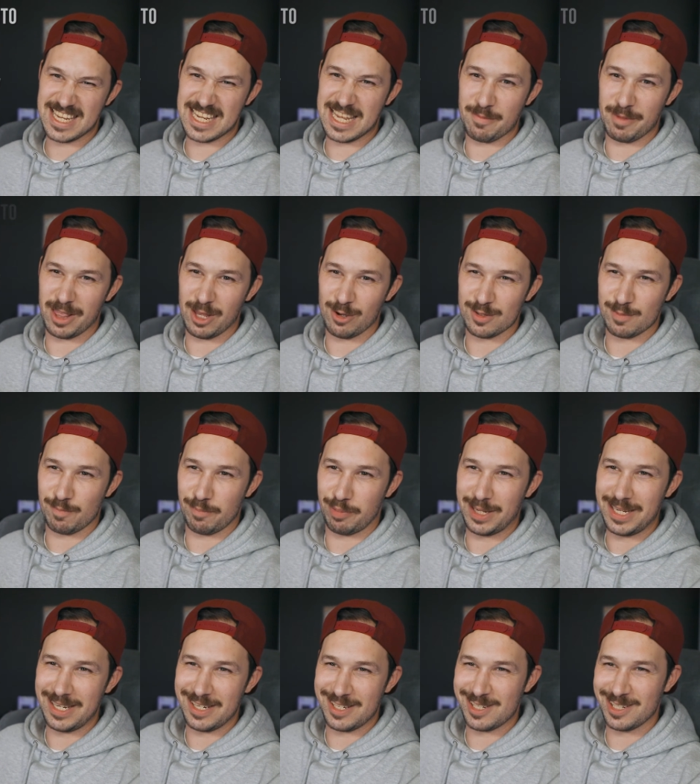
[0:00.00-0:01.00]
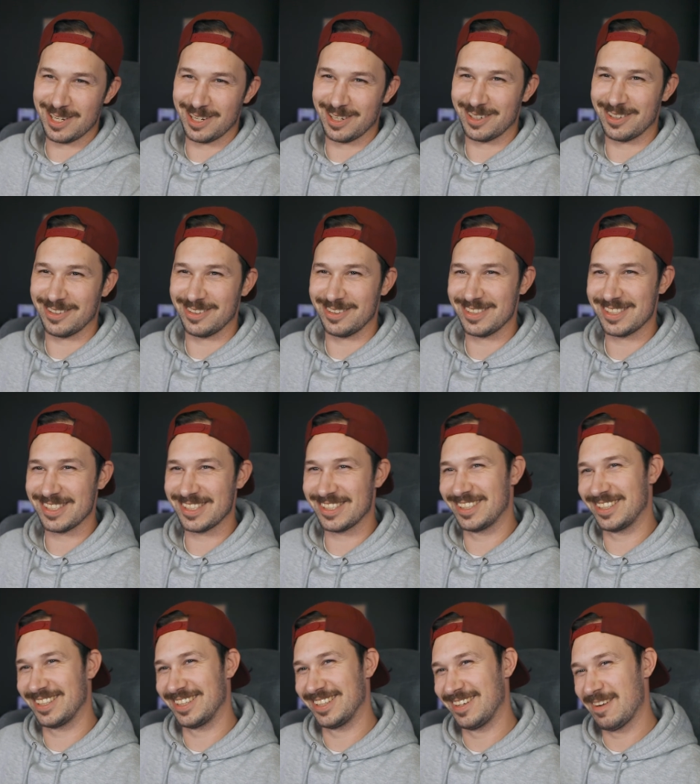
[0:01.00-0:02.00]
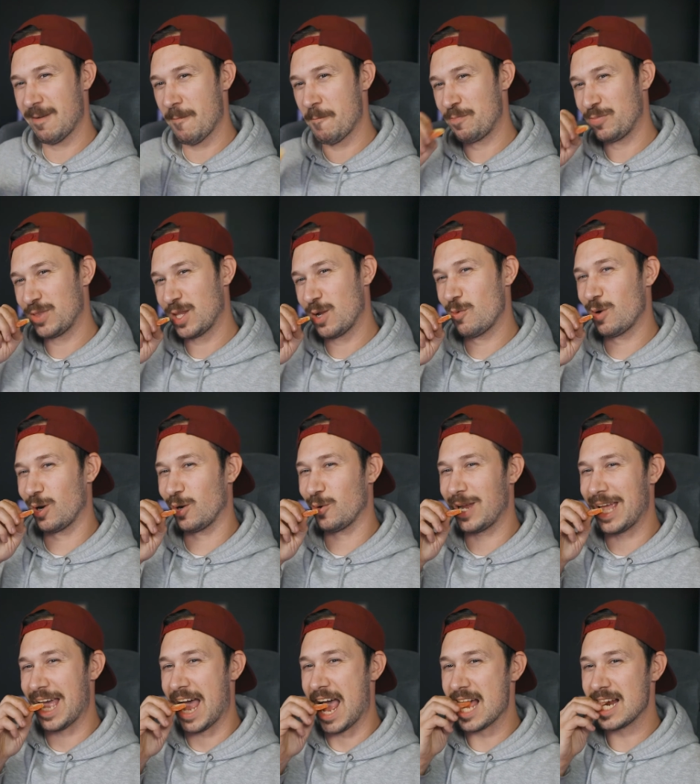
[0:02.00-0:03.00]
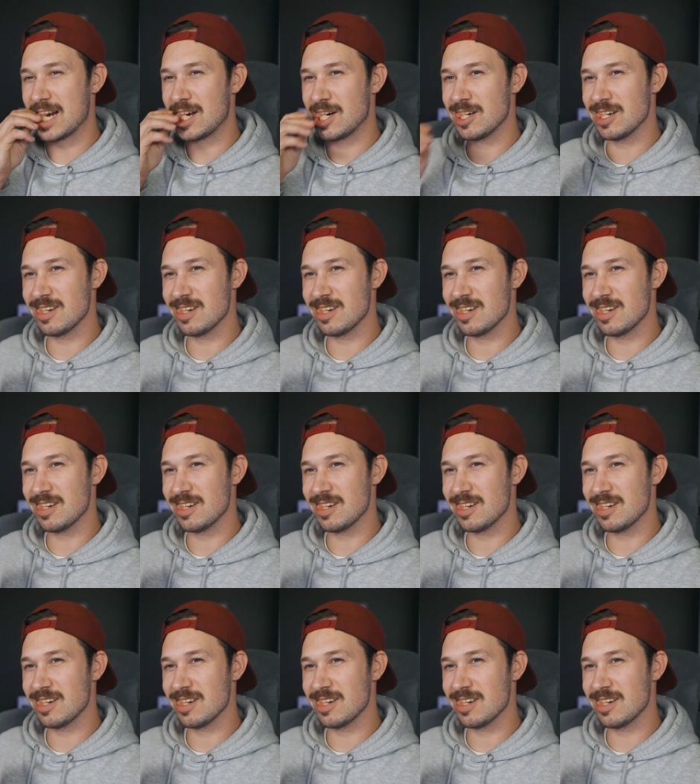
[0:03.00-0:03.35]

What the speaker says: Give me those pichos. Where are we at?